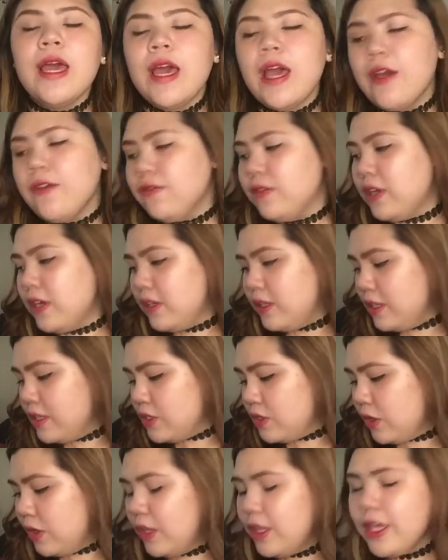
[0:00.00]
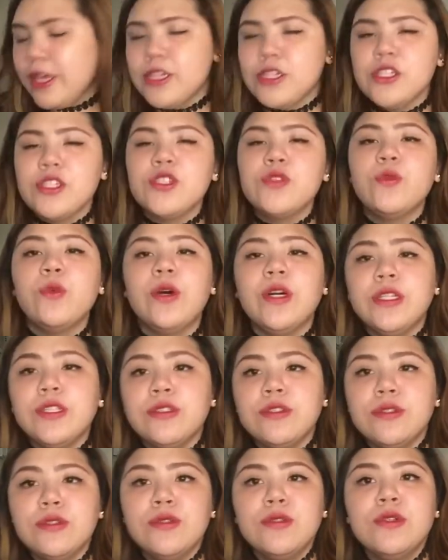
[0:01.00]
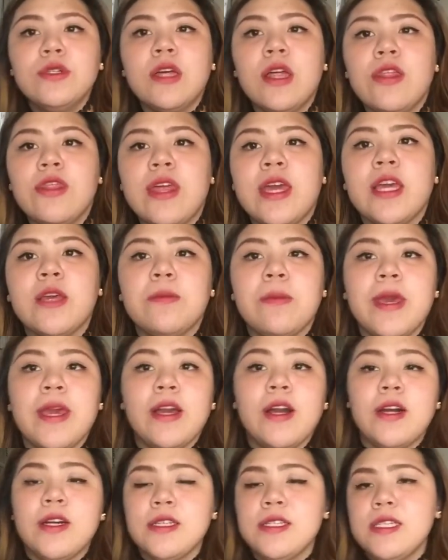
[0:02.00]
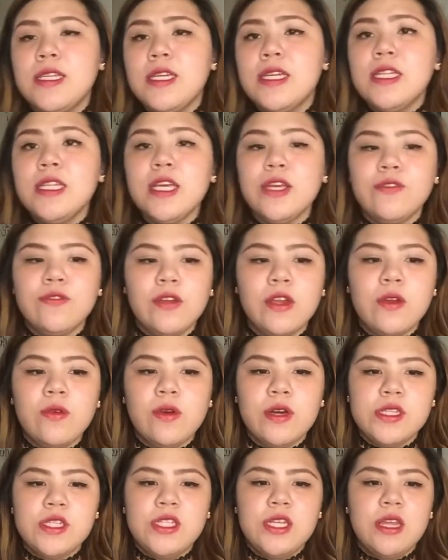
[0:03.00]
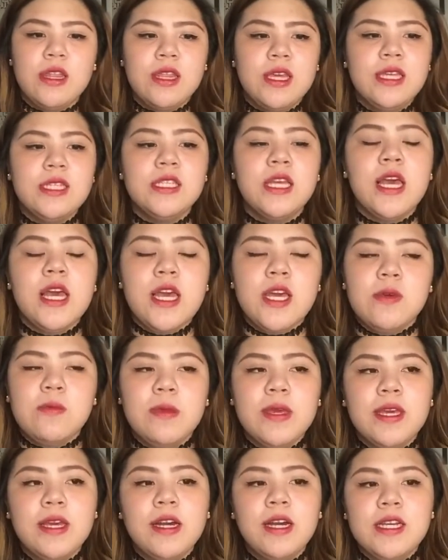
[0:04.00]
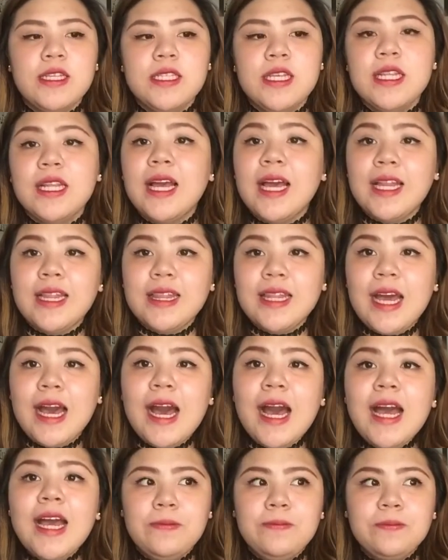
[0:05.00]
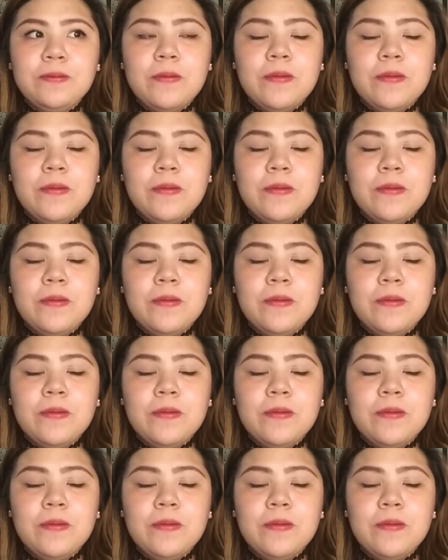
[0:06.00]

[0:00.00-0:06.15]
After this haul, I just want to thank my cousin, if you're watching this. My cousin Ganda.